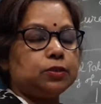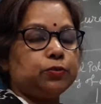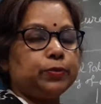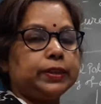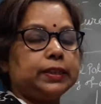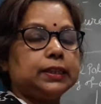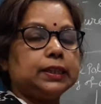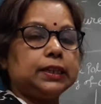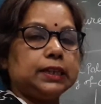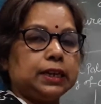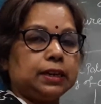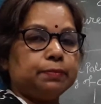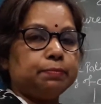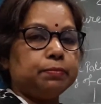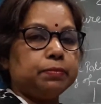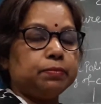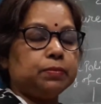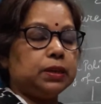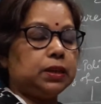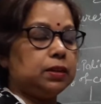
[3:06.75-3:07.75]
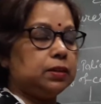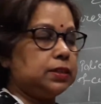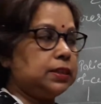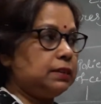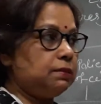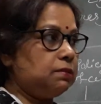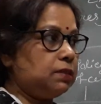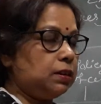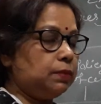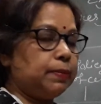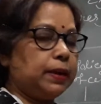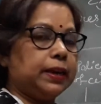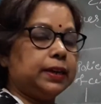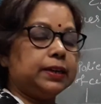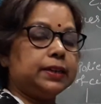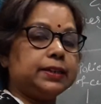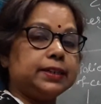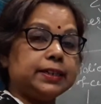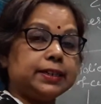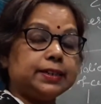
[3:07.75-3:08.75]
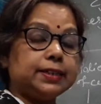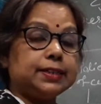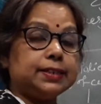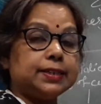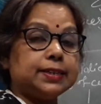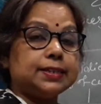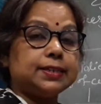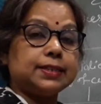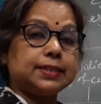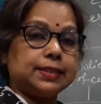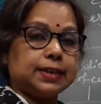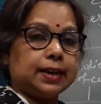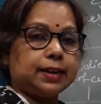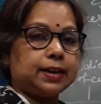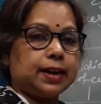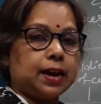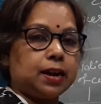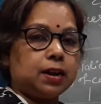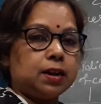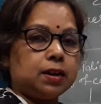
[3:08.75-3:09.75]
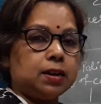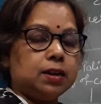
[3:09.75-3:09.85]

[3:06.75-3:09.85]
when the central bank decreases CRR,